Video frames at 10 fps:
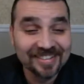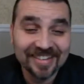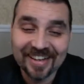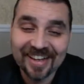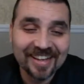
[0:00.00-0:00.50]

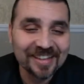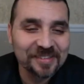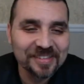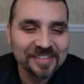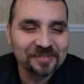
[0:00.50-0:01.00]
Hey,
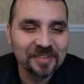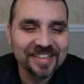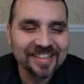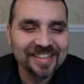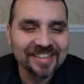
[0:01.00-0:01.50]
Holmes, it's
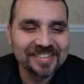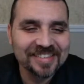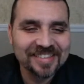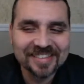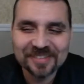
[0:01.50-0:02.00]
right there.
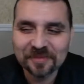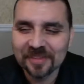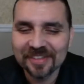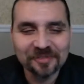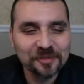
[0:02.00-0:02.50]
It's, you know what I
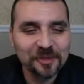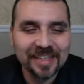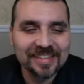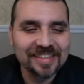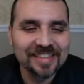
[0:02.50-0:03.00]
mean? Full
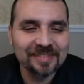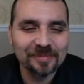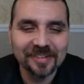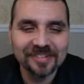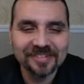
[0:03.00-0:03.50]
18,
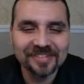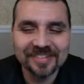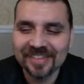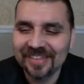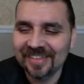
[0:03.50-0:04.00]
bro.
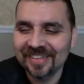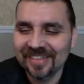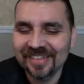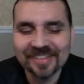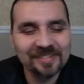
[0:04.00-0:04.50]

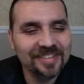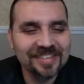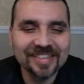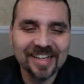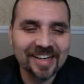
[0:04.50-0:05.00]
You can
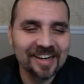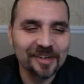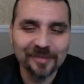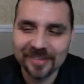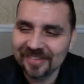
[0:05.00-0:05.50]
take
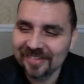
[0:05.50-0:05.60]
care of it.